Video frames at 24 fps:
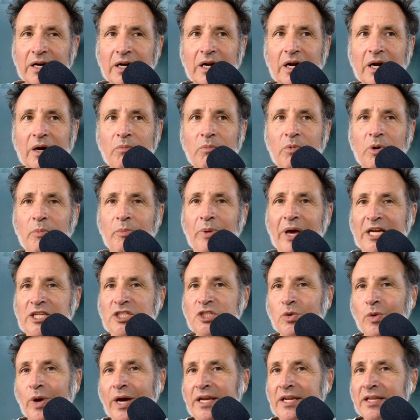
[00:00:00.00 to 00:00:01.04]

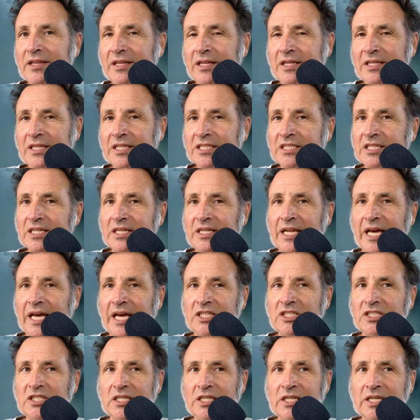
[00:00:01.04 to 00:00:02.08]
perpetuated the
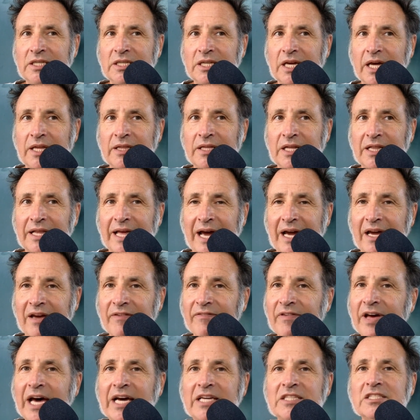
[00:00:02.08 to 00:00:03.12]
disconnection and the lack of
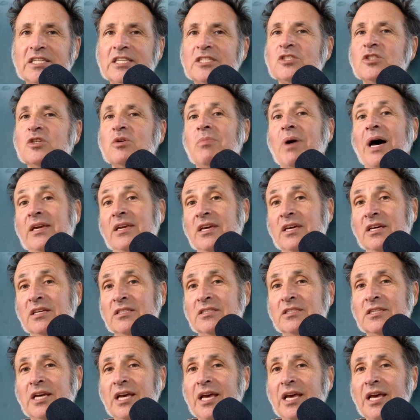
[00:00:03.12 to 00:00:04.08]
access to my kids.